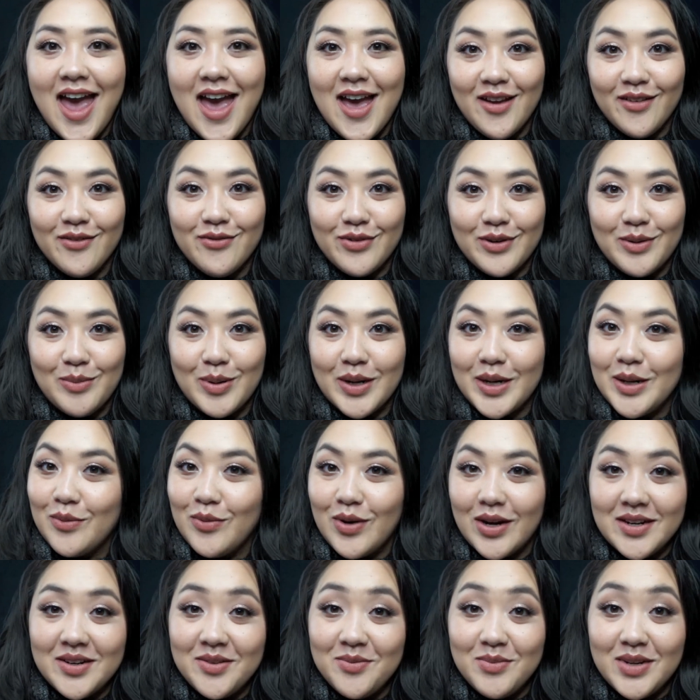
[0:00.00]
everybody
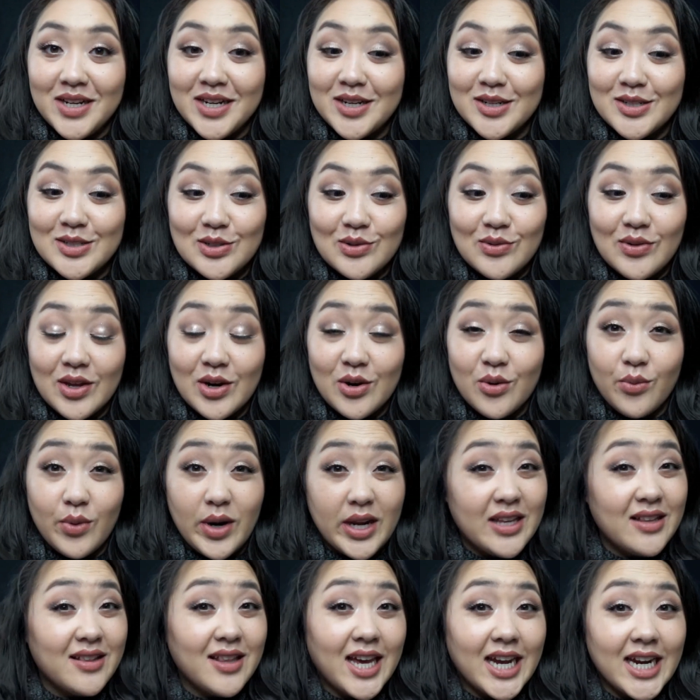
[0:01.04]
wanted me to do their
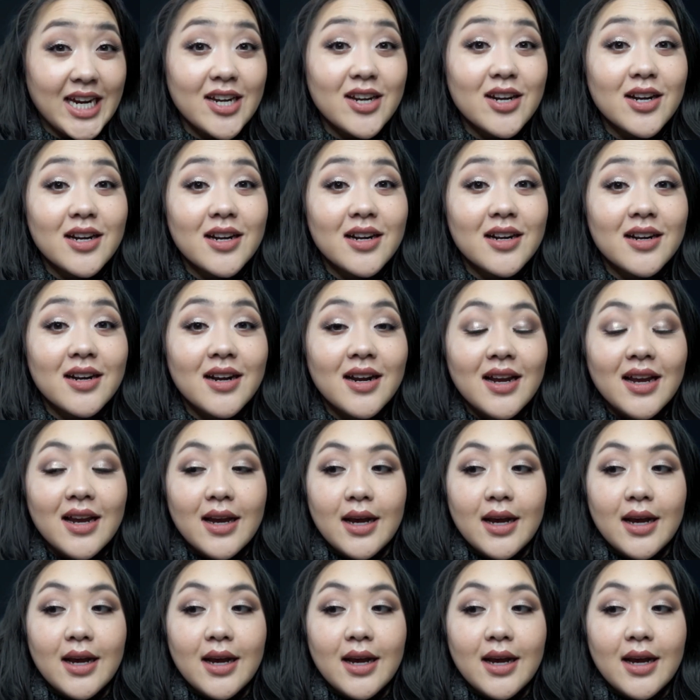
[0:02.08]
wing liner.